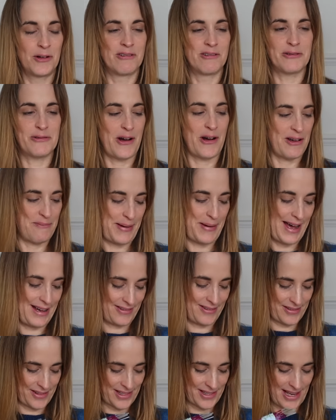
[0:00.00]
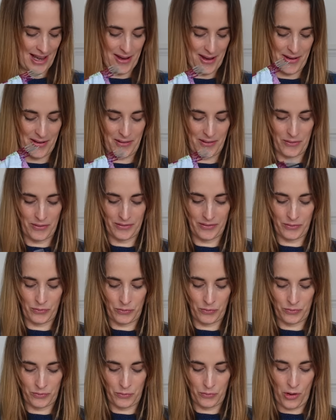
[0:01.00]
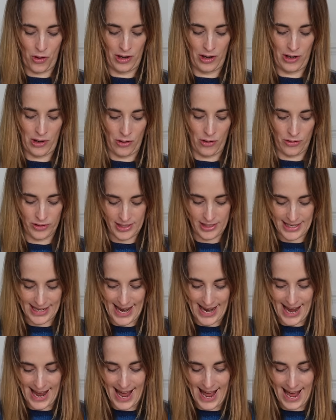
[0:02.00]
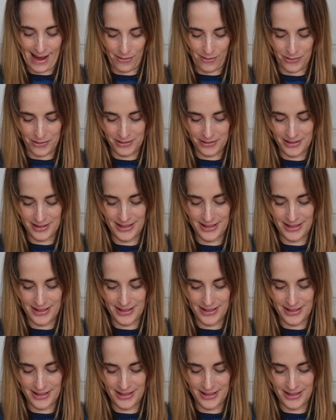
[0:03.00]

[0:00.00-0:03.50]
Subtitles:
£5. So what a lot to get out